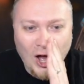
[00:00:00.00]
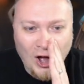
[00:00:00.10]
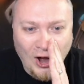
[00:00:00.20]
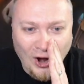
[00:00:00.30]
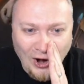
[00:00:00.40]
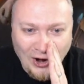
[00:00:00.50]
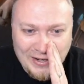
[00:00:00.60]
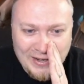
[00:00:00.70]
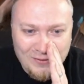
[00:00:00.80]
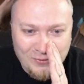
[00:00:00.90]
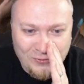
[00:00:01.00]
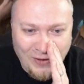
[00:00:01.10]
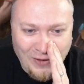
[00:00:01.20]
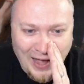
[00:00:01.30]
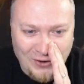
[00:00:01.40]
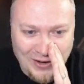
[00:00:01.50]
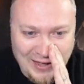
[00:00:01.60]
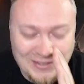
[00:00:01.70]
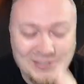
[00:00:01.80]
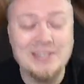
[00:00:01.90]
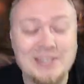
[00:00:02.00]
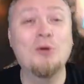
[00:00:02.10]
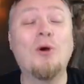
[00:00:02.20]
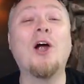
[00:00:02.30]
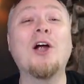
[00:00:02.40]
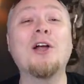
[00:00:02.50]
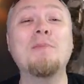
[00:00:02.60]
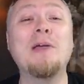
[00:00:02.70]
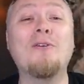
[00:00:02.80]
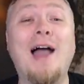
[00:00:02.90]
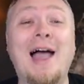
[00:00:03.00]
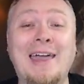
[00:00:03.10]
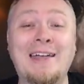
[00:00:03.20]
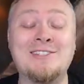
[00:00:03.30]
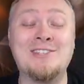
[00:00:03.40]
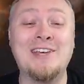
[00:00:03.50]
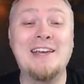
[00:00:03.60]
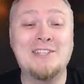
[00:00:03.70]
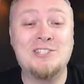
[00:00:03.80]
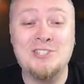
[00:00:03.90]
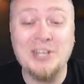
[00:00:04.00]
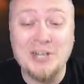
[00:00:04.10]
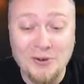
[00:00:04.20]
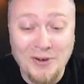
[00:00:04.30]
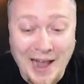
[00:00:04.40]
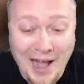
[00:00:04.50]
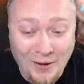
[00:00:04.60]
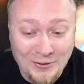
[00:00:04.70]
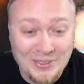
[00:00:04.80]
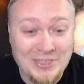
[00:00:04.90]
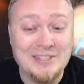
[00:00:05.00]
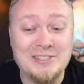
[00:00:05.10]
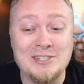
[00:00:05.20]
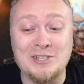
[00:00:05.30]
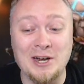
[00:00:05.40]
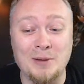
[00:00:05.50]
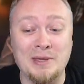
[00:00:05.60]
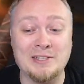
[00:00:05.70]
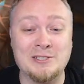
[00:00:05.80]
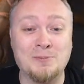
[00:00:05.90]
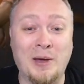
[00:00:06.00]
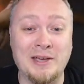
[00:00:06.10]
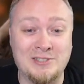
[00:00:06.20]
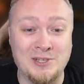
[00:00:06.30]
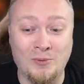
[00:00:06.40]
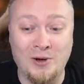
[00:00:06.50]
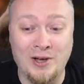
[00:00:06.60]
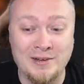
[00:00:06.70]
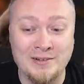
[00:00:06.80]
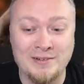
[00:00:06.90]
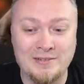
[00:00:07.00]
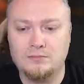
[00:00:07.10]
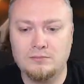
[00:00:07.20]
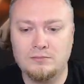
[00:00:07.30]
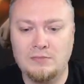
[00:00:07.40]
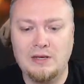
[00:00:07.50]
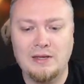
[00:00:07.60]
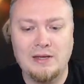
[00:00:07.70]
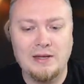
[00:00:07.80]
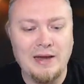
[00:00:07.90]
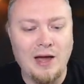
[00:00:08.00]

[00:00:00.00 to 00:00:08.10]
Hard Fire Knight. You heard me right! Stick around, this is going to be a spicy one. Now,